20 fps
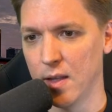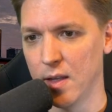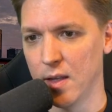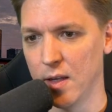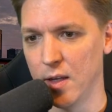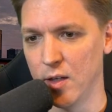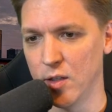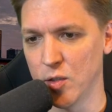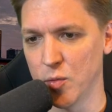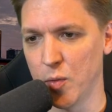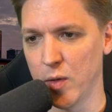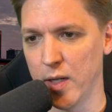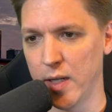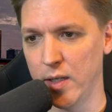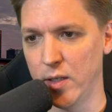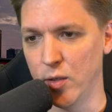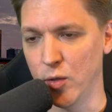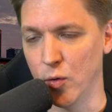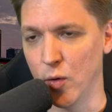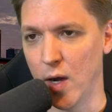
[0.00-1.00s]
Here's what
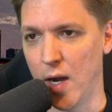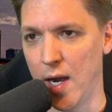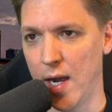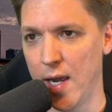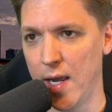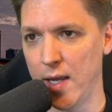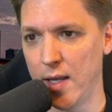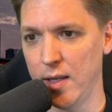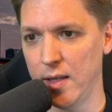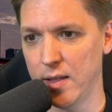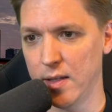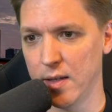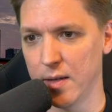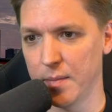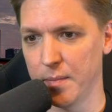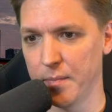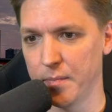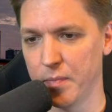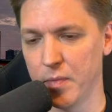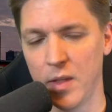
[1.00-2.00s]
I do.
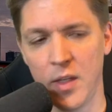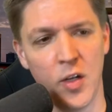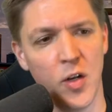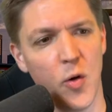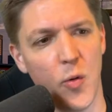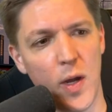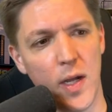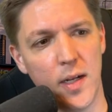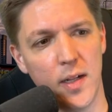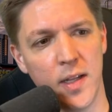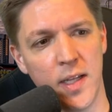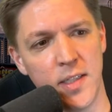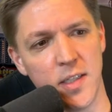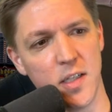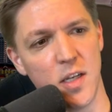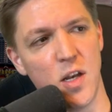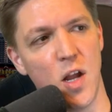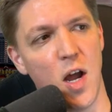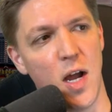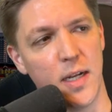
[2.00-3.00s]
You know what?
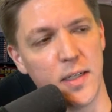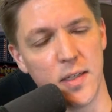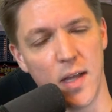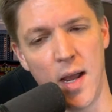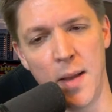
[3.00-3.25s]
Let's not.